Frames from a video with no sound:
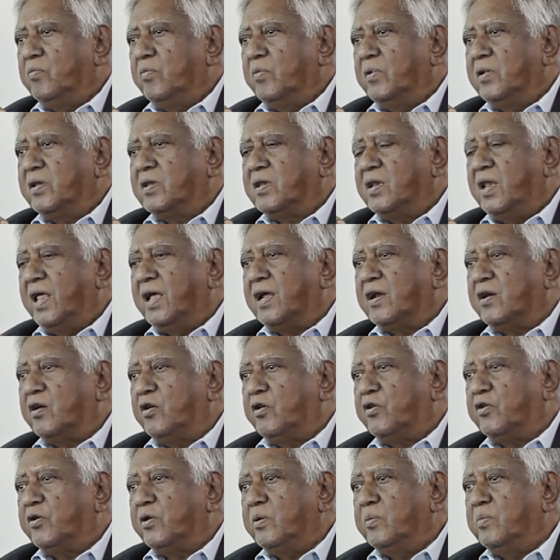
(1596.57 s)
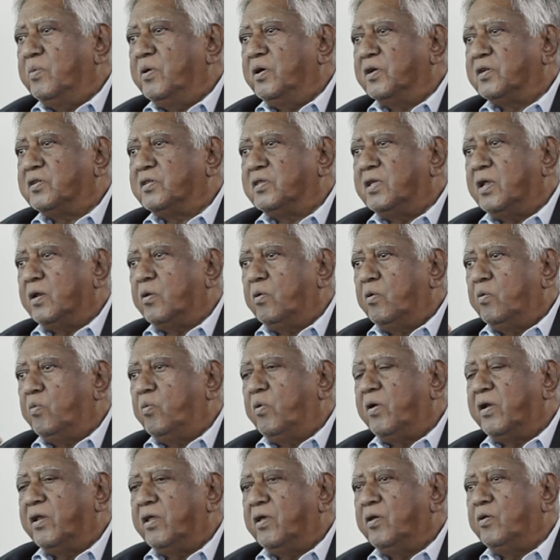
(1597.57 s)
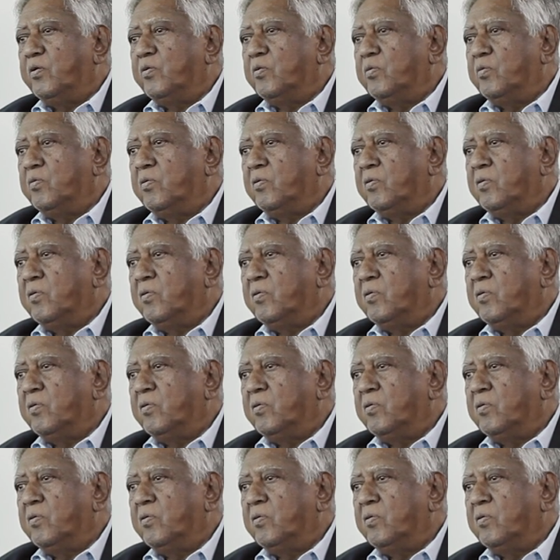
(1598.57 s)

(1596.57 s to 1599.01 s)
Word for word: is likely to emerge that will worry you?